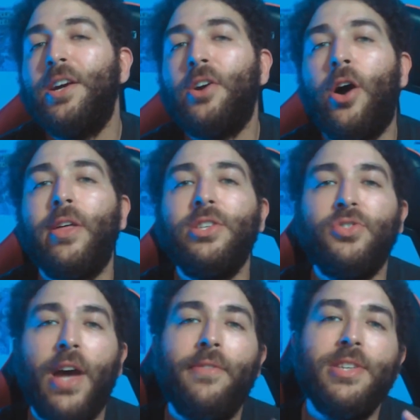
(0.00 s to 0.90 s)
calling
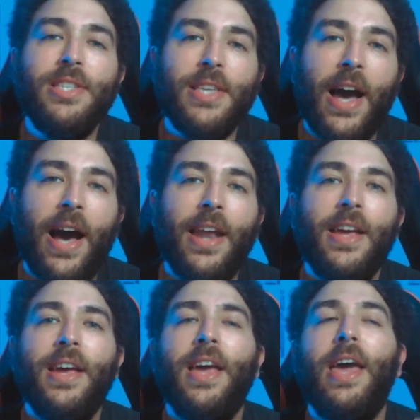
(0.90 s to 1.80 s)
Travis Scott
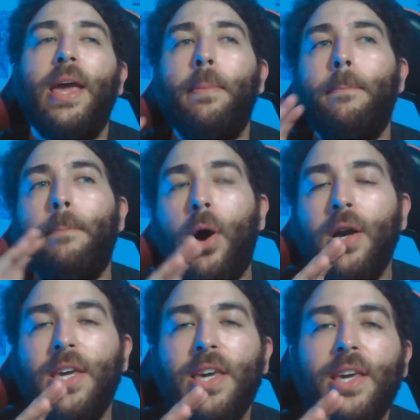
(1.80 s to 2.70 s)
a
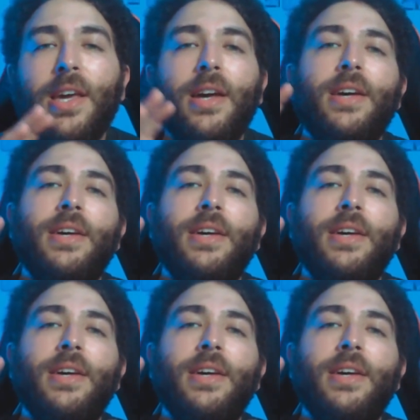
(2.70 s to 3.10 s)
monkey